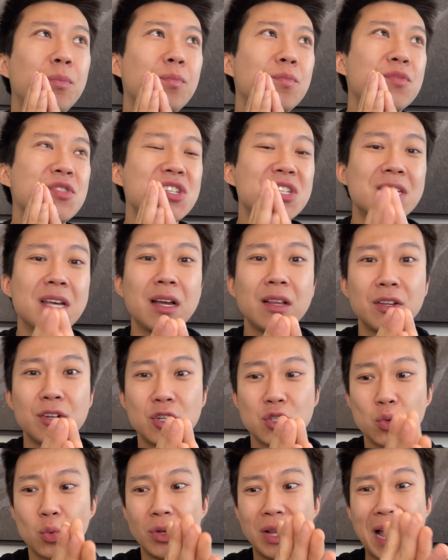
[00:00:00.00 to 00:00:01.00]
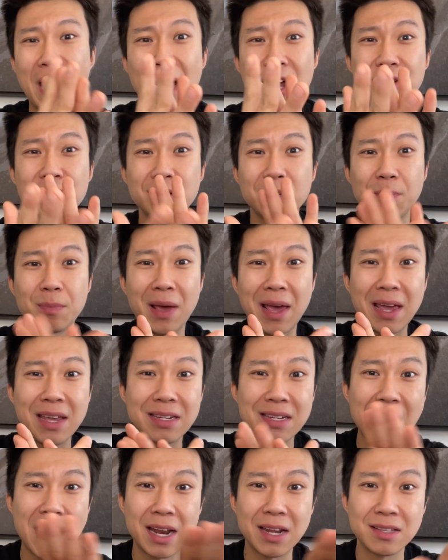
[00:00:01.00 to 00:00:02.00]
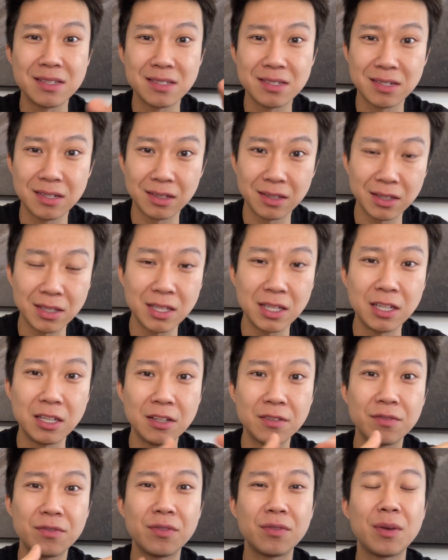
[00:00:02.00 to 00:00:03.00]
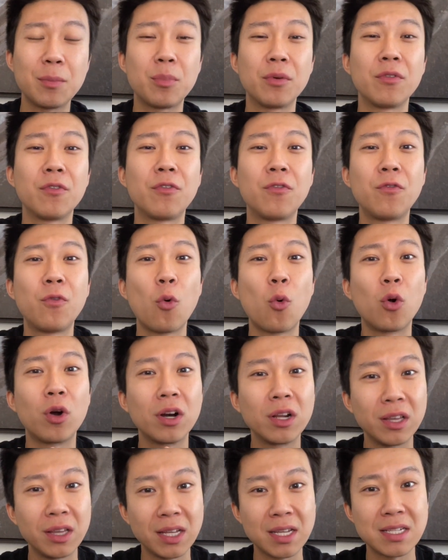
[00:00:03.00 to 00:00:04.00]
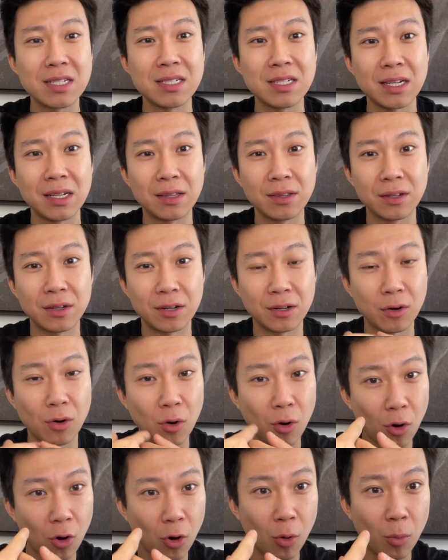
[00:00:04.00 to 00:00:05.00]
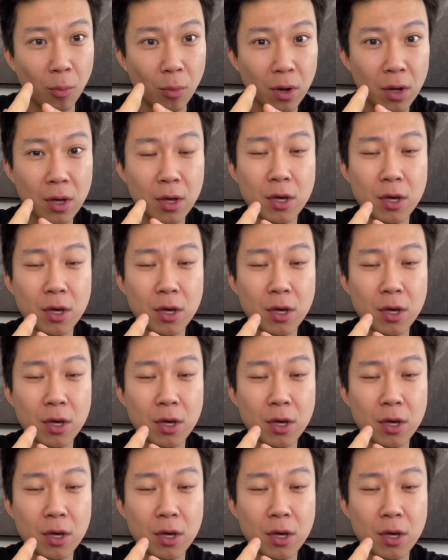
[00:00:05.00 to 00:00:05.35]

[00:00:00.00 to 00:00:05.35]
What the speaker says: sellers will actually pay tenants to leave before listing their home.